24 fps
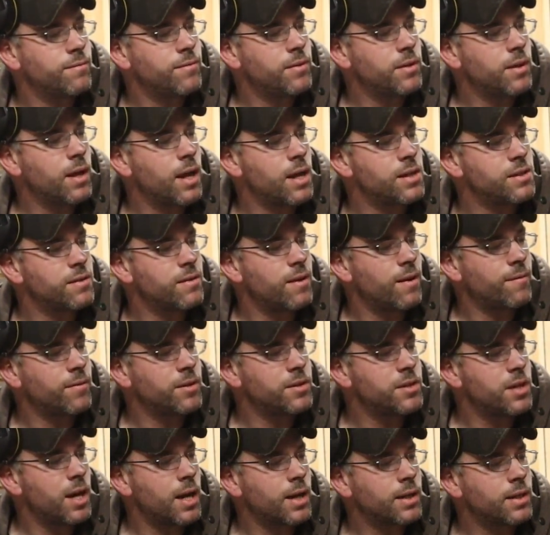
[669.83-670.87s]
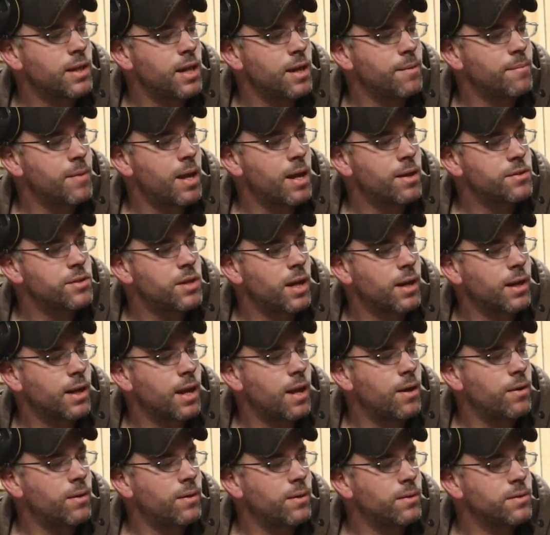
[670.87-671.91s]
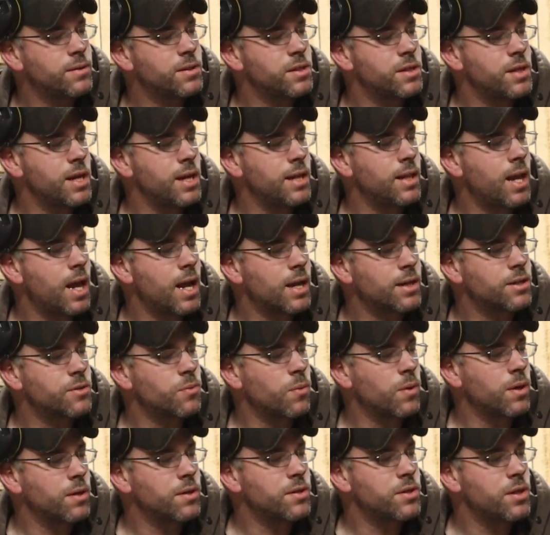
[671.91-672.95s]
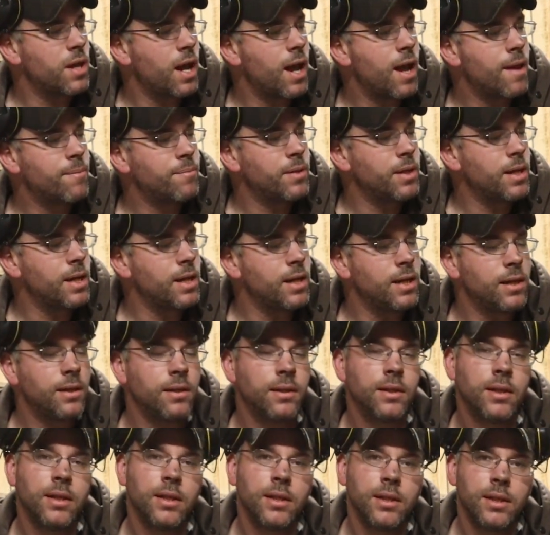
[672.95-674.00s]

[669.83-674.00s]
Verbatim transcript: if you guys have never checked him out, check out old Sneelock's workshop. He